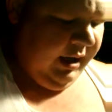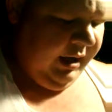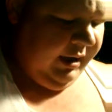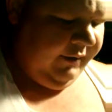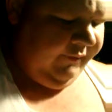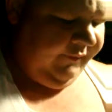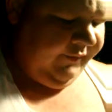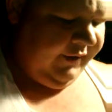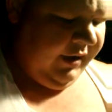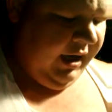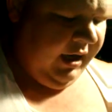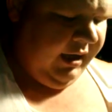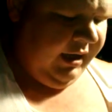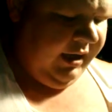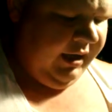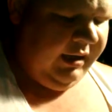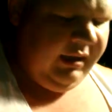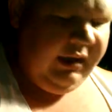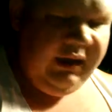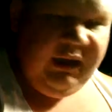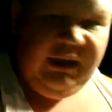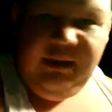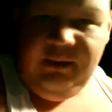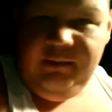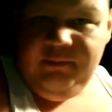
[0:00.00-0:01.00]
of got
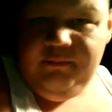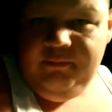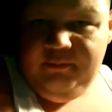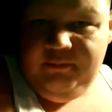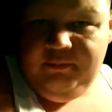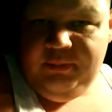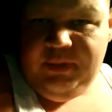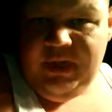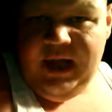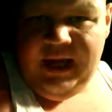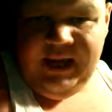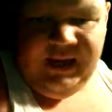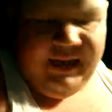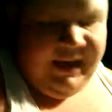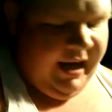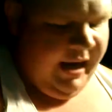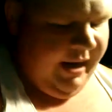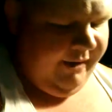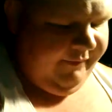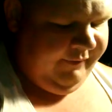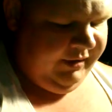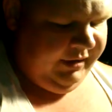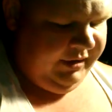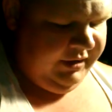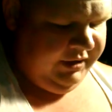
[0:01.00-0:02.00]
a black
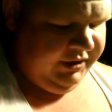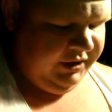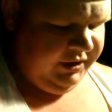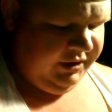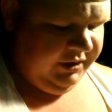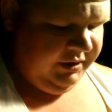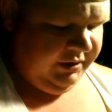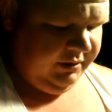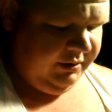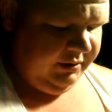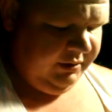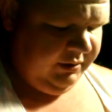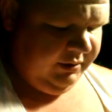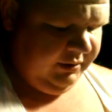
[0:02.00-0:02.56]
Cavendish